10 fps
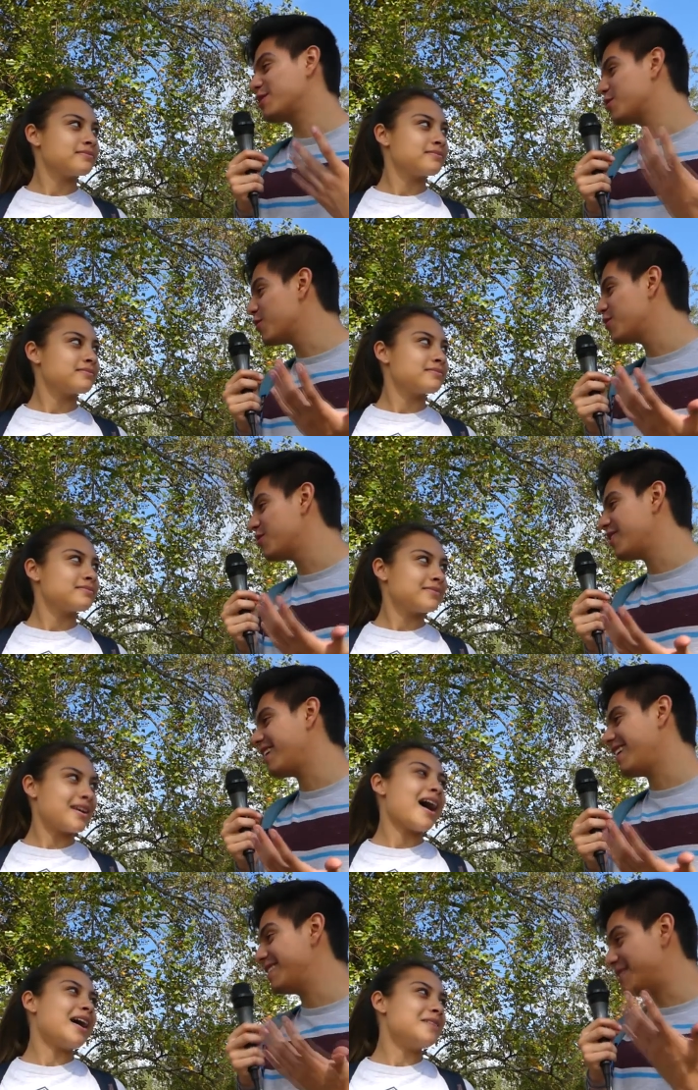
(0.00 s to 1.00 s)
Speaker 1: school
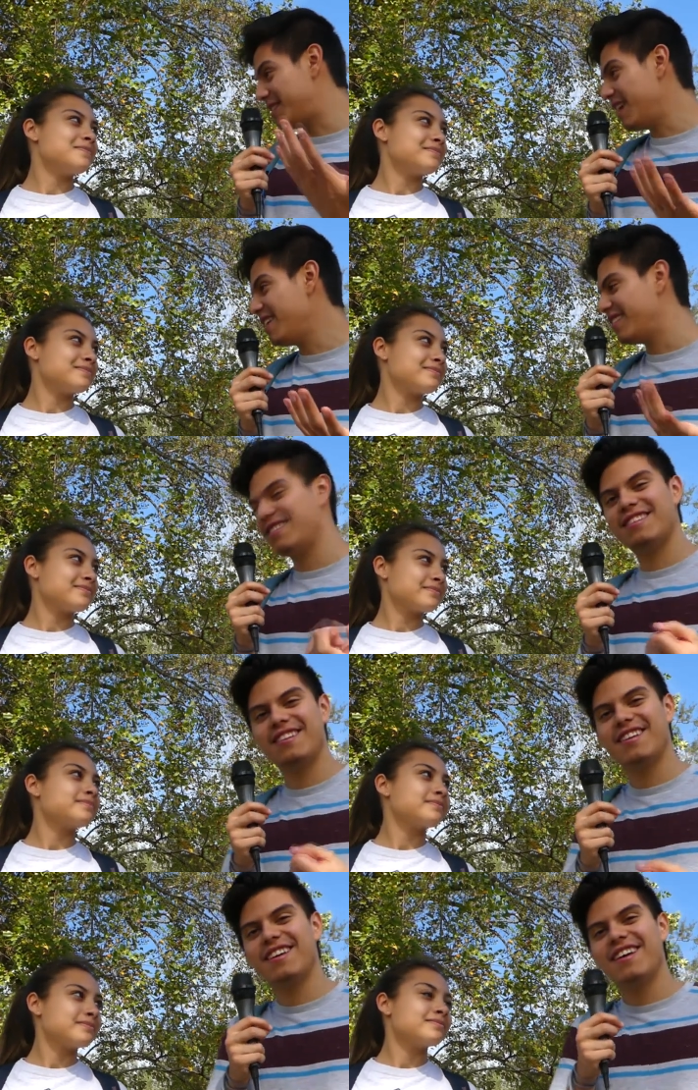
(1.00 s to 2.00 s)
in the state,
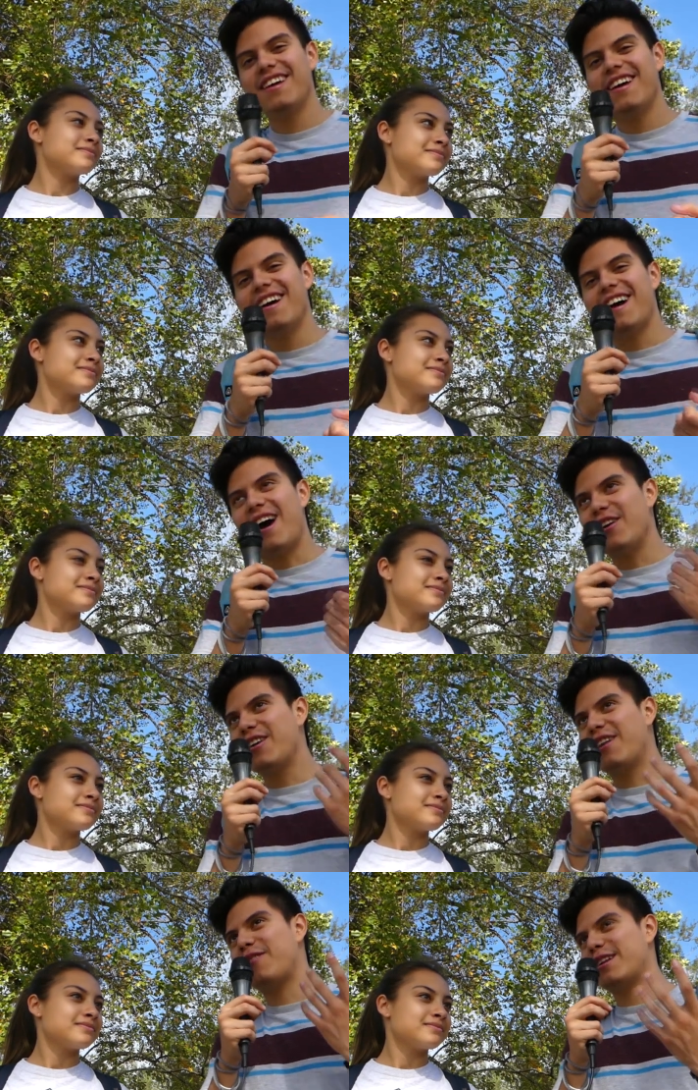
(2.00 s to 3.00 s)
how do you
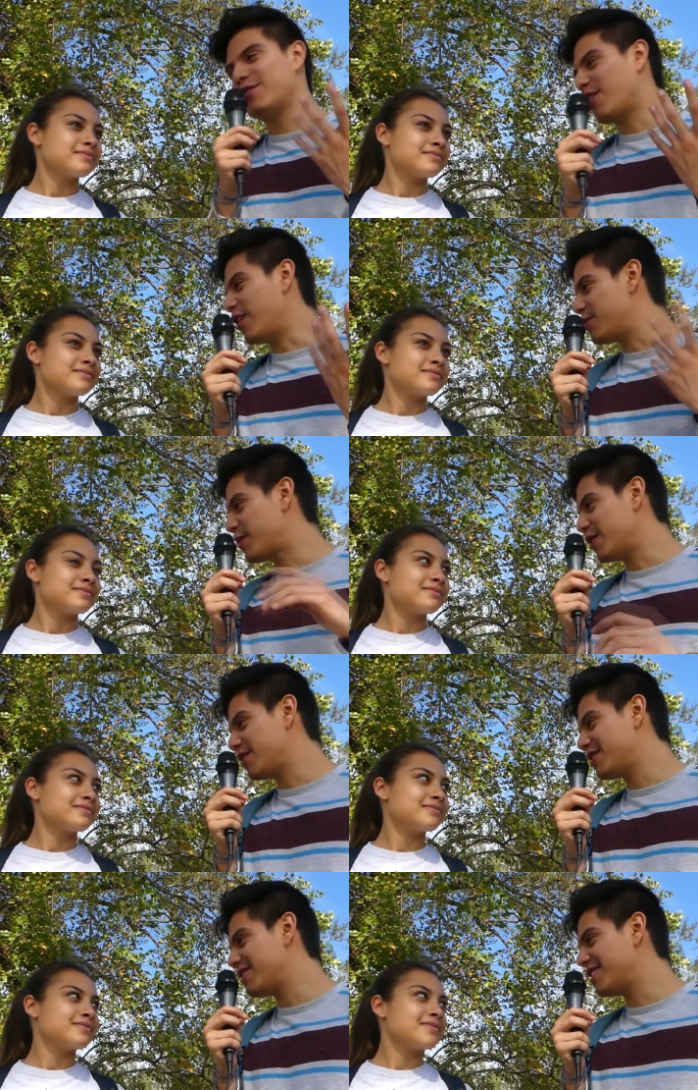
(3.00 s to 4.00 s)
get invited to college
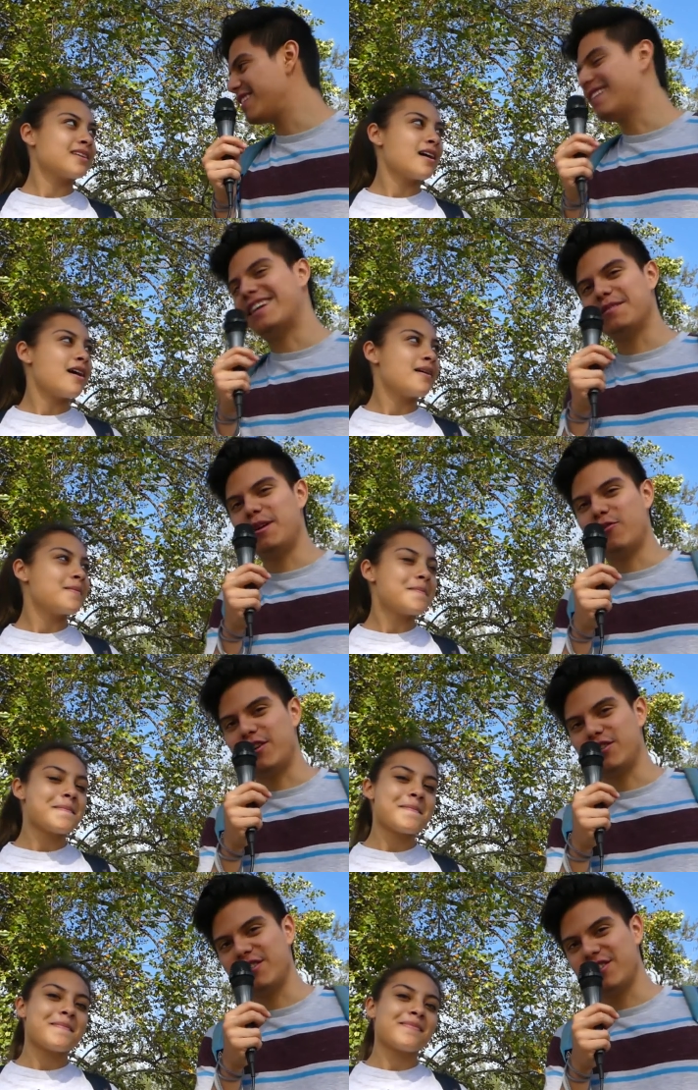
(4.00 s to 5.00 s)
parties? That's the main
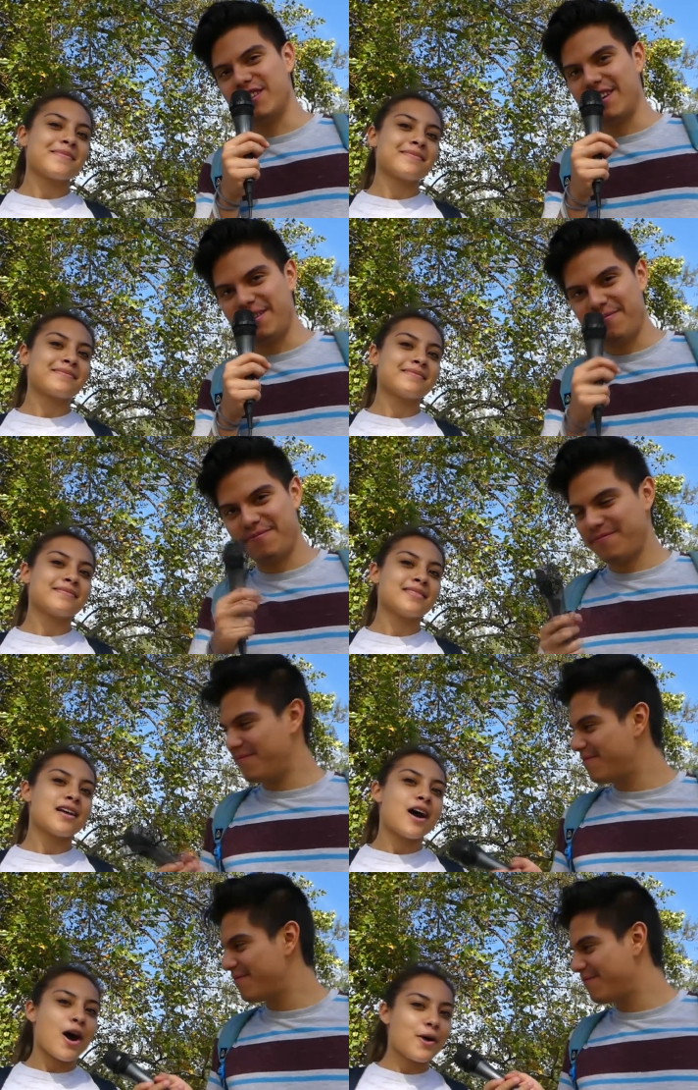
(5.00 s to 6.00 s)
question today.
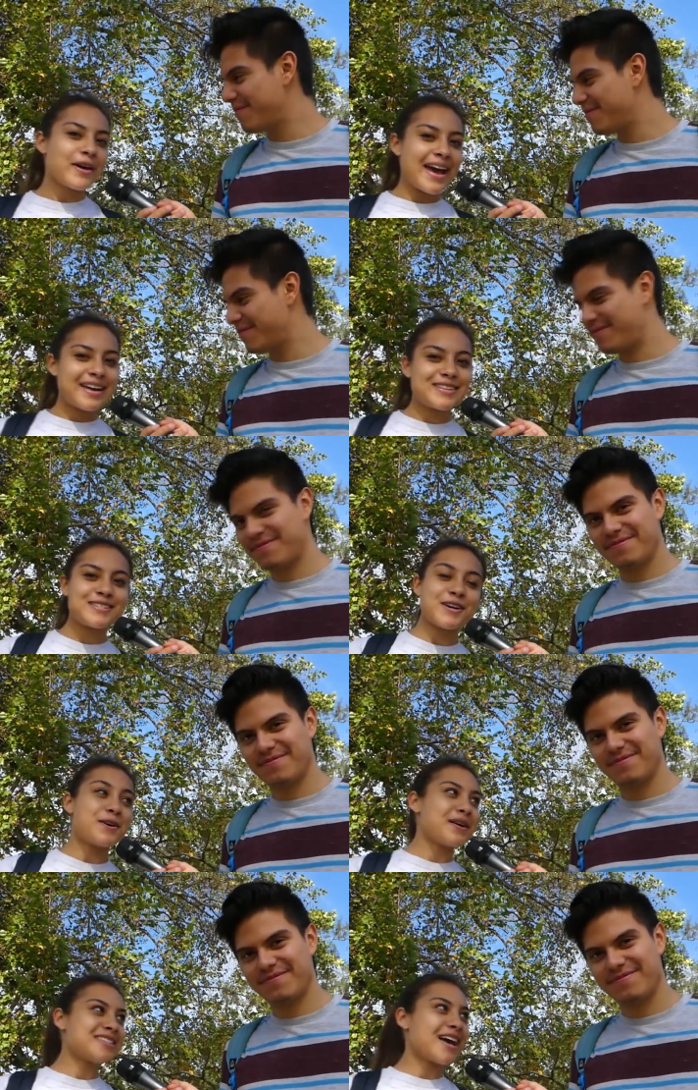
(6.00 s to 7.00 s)
Speaker 2: Okay, so
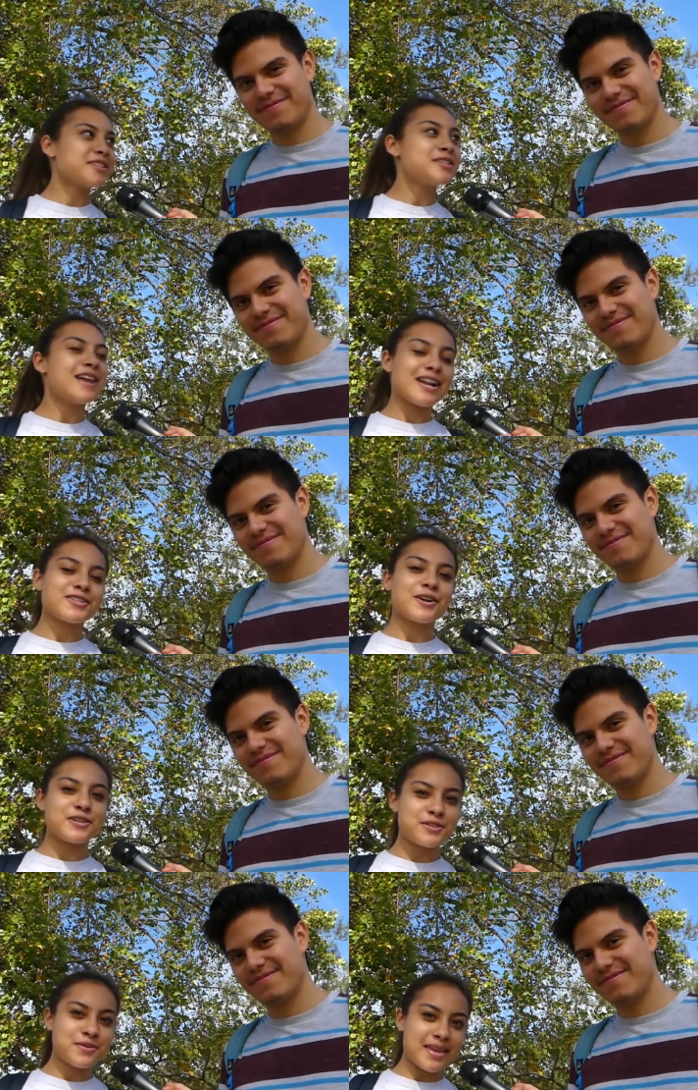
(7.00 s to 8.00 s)
it's actually not as hard as
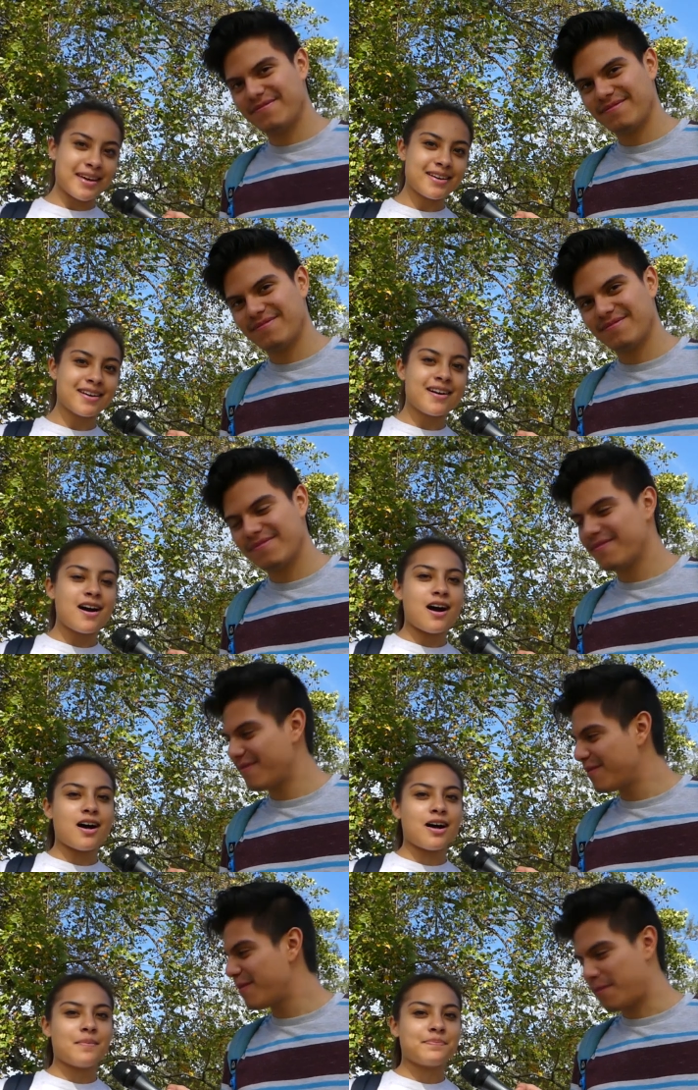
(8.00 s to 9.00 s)
you think.
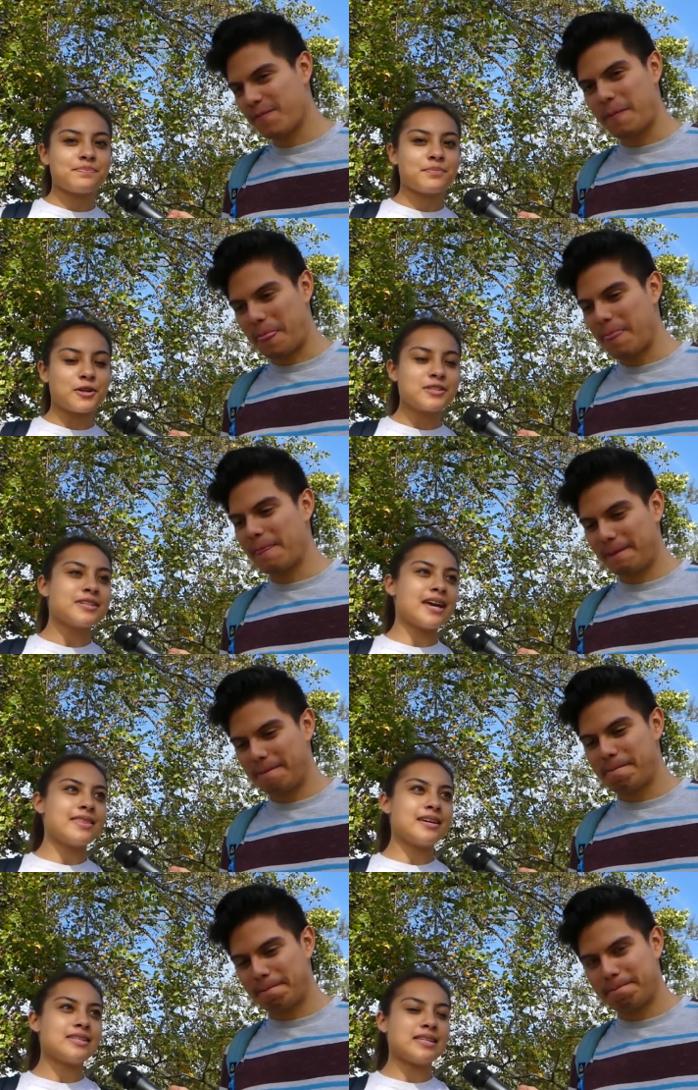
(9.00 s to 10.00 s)
Um, personally, I
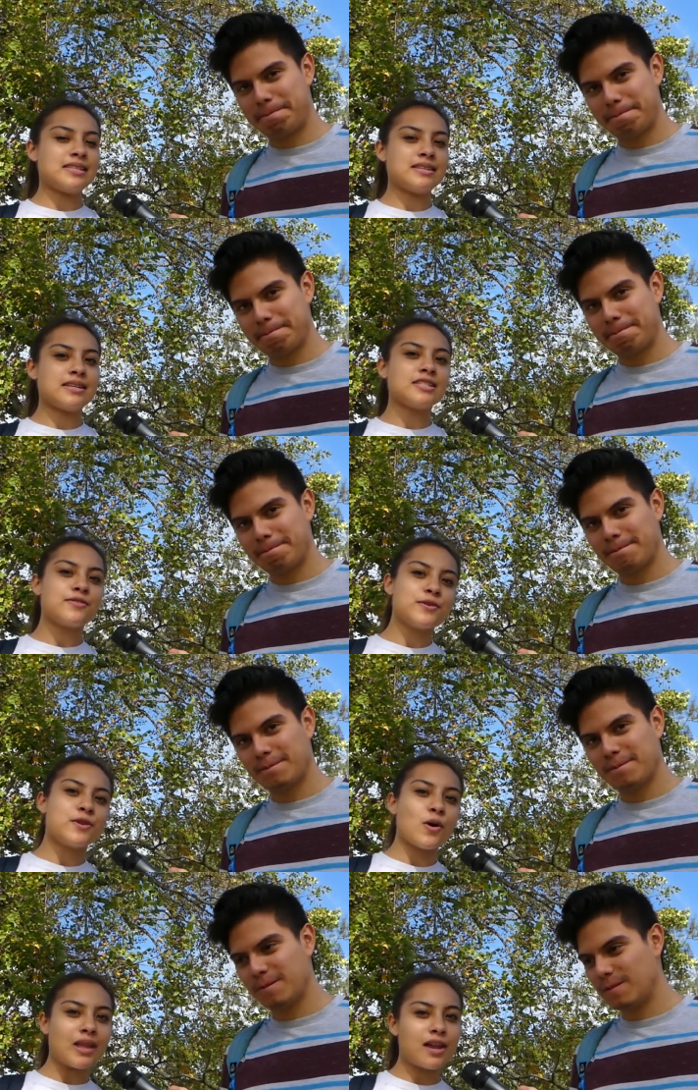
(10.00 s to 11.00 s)
think it's easiest if you
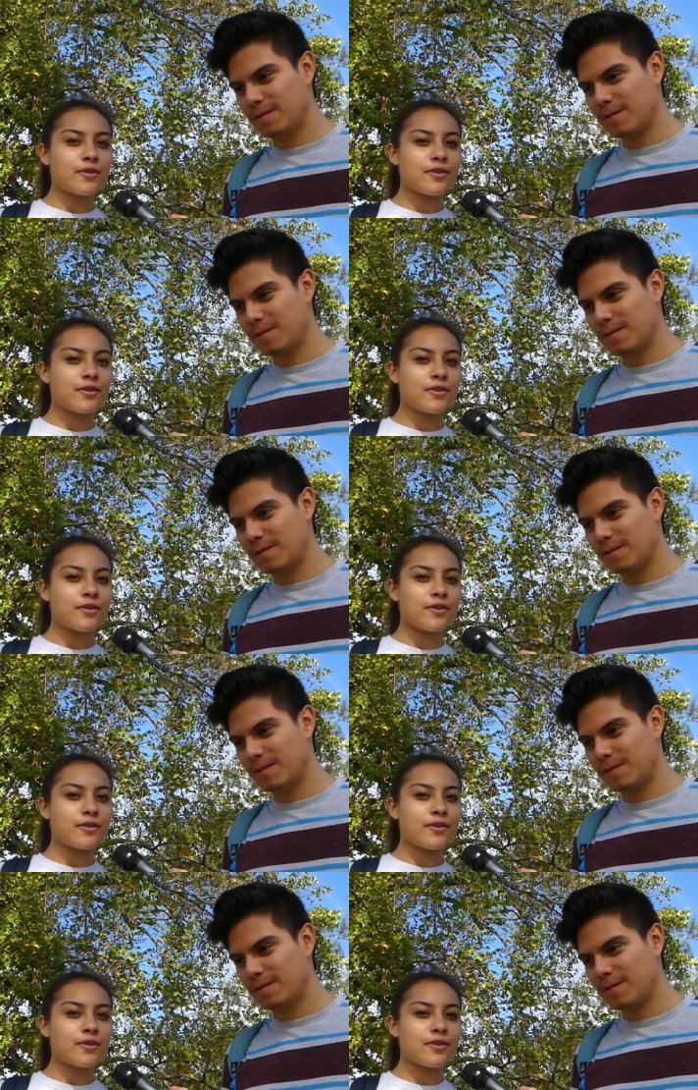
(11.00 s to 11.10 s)
know a lot of